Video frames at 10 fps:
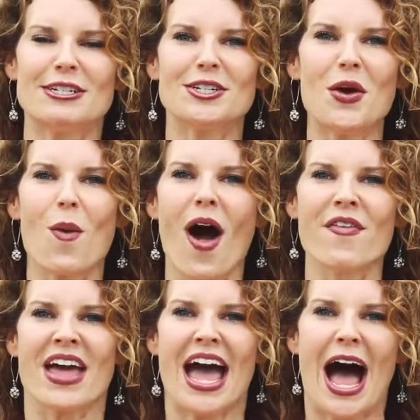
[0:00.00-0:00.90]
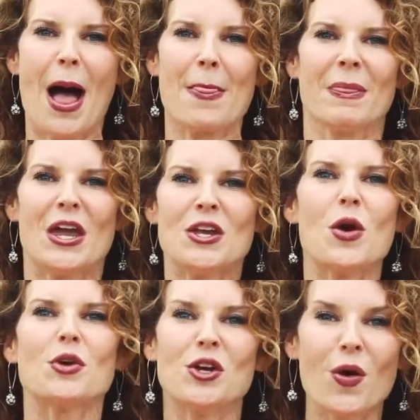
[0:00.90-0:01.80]
to show off, um, you
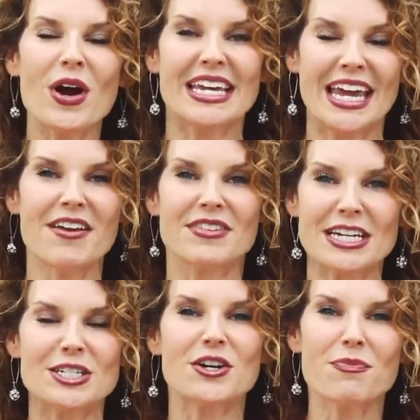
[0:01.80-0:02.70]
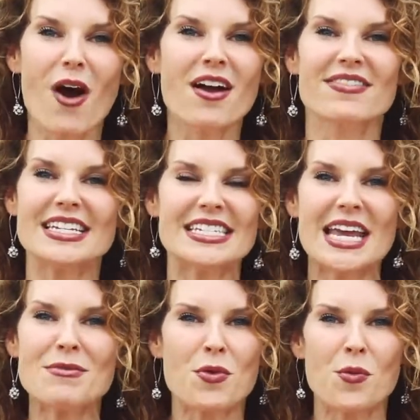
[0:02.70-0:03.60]
know, your gift because you're part of this
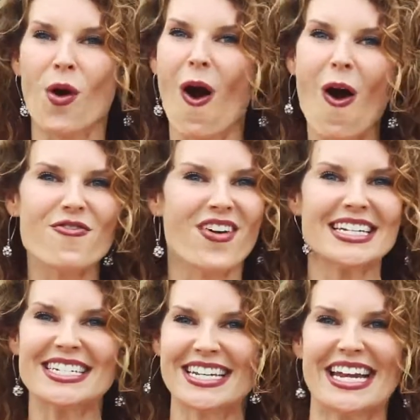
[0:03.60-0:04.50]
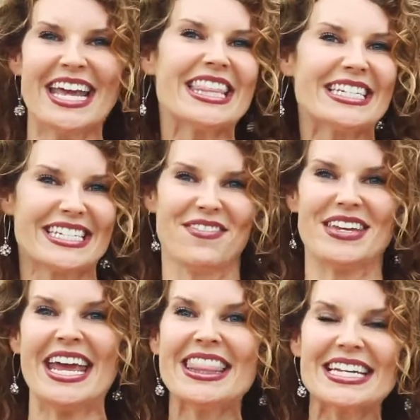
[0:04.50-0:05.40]
team. And when we're all functioning in this gift,
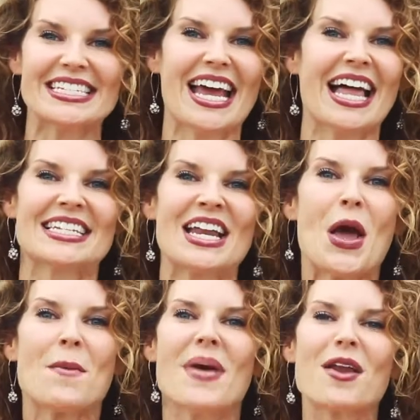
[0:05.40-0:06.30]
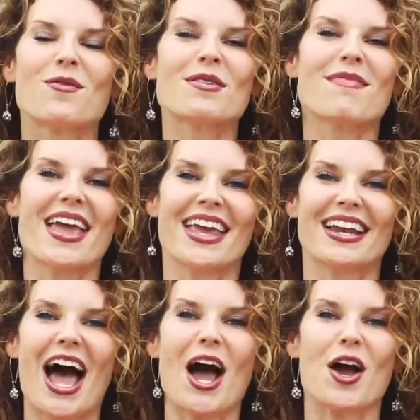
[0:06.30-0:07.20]
in this talenting, man, we're making
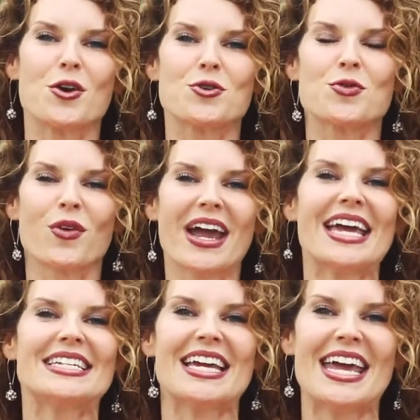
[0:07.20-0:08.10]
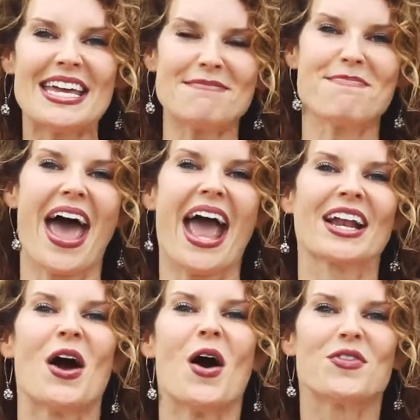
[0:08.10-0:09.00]
a grand impact
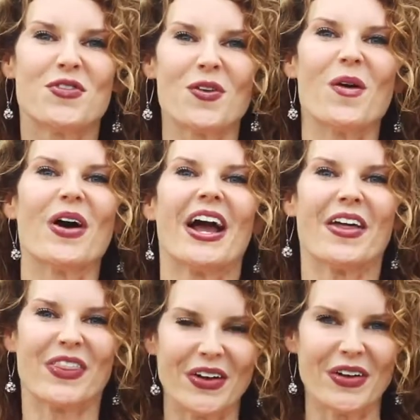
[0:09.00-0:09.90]
for the